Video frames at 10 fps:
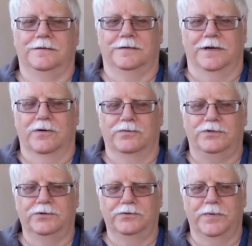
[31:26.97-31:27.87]
an
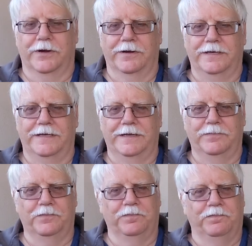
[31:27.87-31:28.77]
02 buried deep,
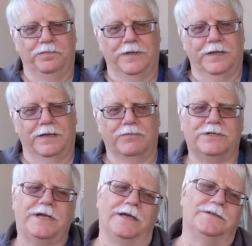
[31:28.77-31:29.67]
in
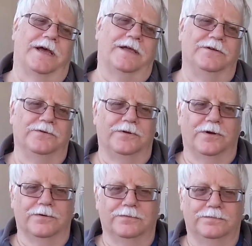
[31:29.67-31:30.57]
which case I could do an
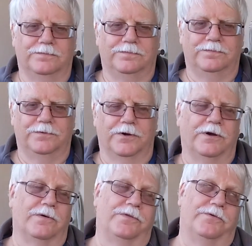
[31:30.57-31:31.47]
0 or
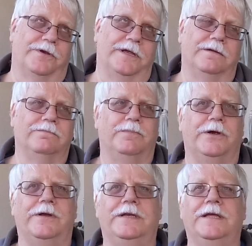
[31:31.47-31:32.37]
an 03
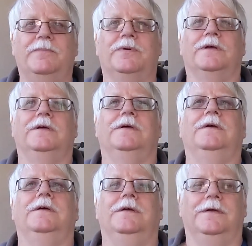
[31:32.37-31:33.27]
buried deep.
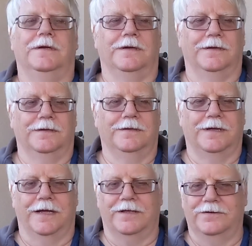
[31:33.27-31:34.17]

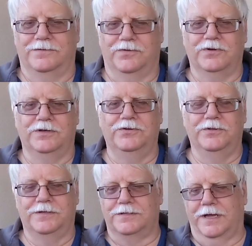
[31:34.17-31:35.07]
I could do
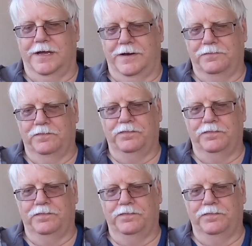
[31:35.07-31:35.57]
this again.